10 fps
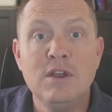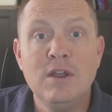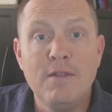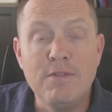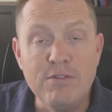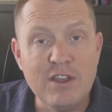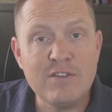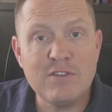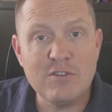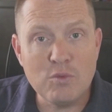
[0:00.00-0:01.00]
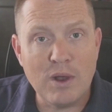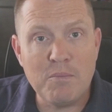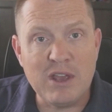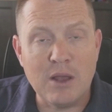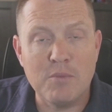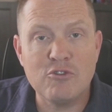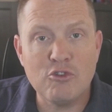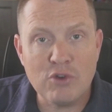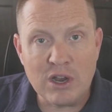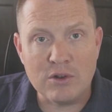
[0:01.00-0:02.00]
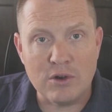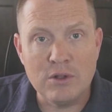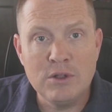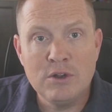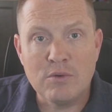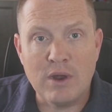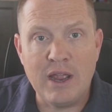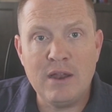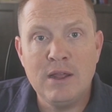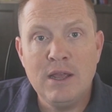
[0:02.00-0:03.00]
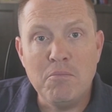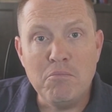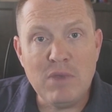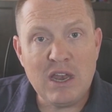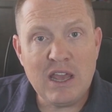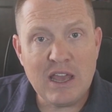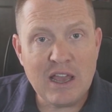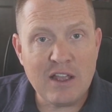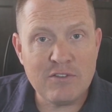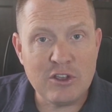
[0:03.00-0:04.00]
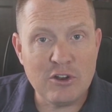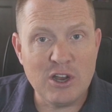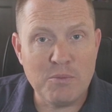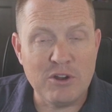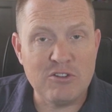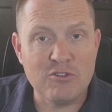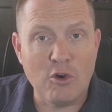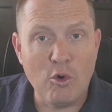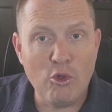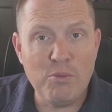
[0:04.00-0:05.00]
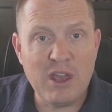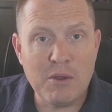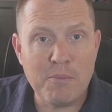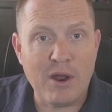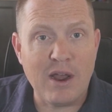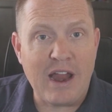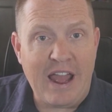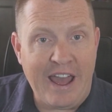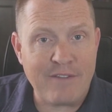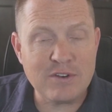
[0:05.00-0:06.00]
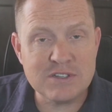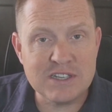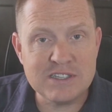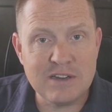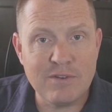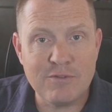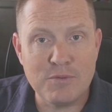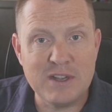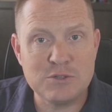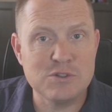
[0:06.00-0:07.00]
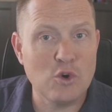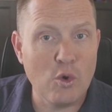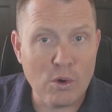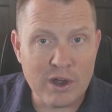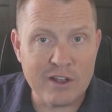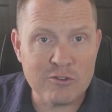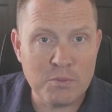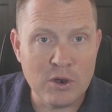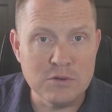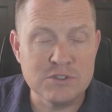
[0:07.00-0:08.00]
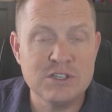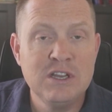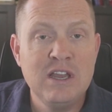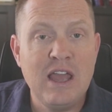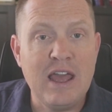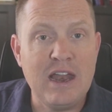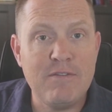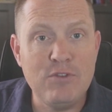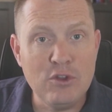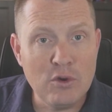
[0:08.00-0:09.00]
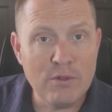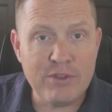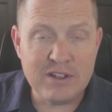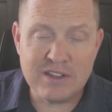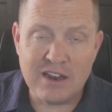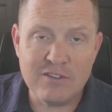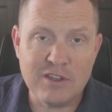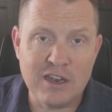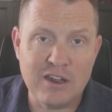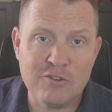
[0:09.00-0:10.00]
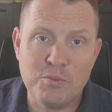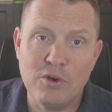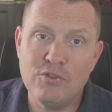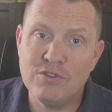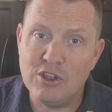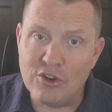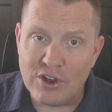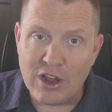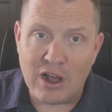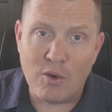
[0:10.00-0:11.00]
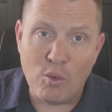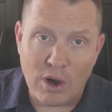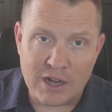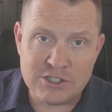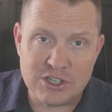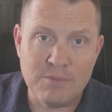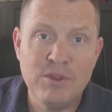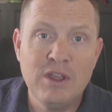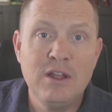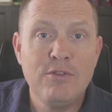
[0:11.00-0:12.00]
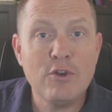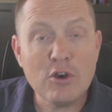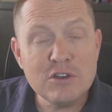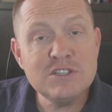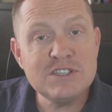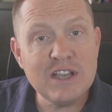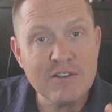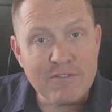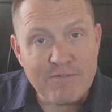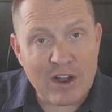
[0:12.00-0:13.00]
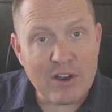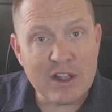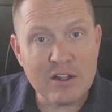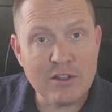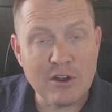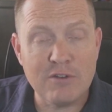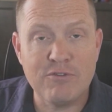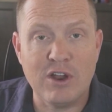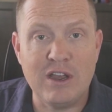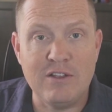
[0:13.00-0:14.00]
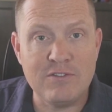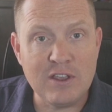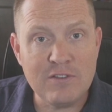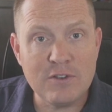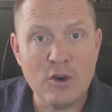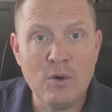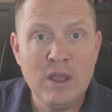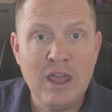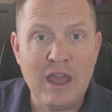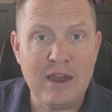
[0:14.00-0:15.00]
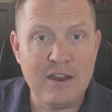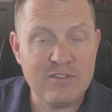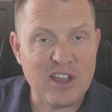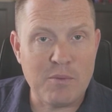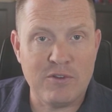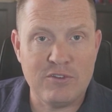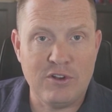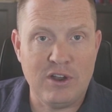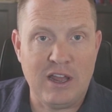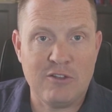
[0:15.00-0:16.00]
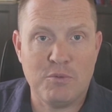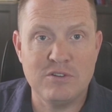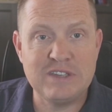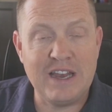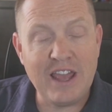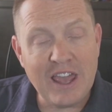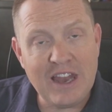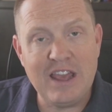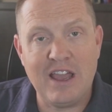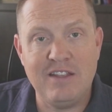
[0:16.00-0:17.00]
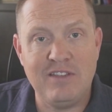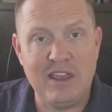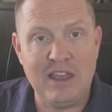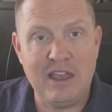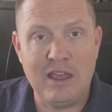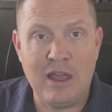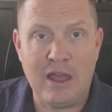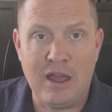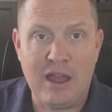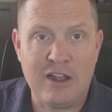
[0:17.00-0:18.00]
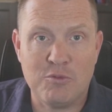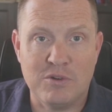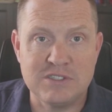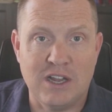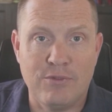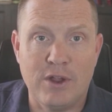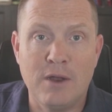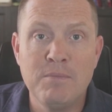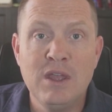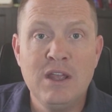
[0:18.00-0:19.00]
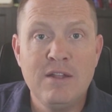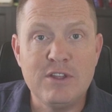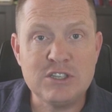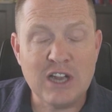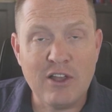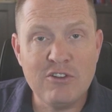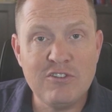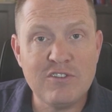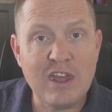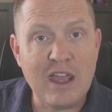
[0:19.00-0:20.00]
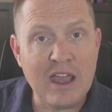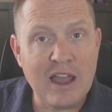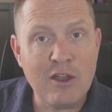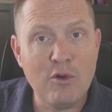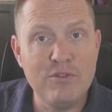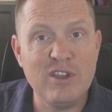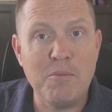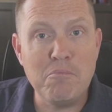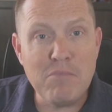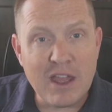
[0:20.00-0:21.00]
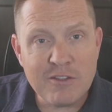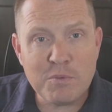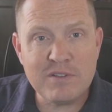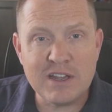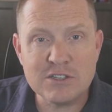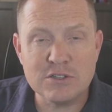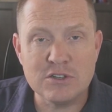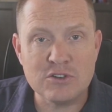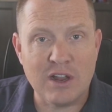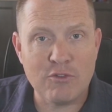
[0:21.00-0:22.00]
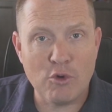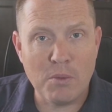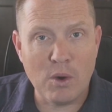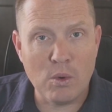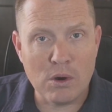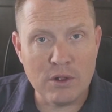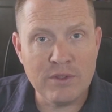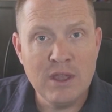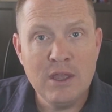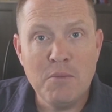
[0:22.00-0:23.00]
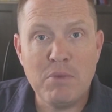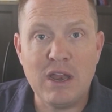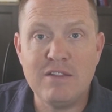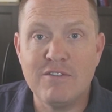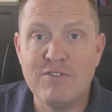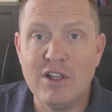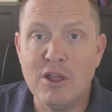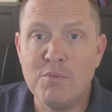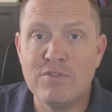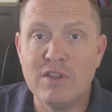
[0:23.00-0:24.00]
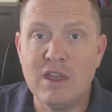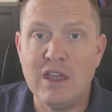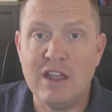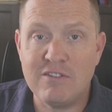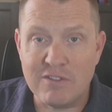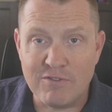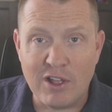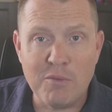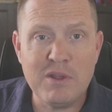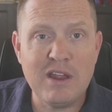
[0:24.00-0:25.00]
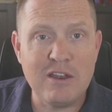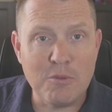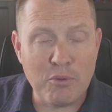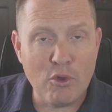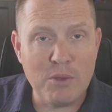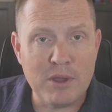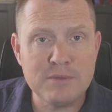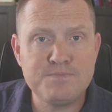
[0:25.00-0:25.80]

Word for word: This is what becomes critical right? Many AI security breaches only become apparent after sensitive information was already exposed. And if you don't think data is getting exposed, you're not watching. The urgency is very clear for any CISO and any cybersecurity experts and any IT uh, uh, experts out there. The challenge is that AI holds immense potential to transform our world, but it develops uh, its development and deployment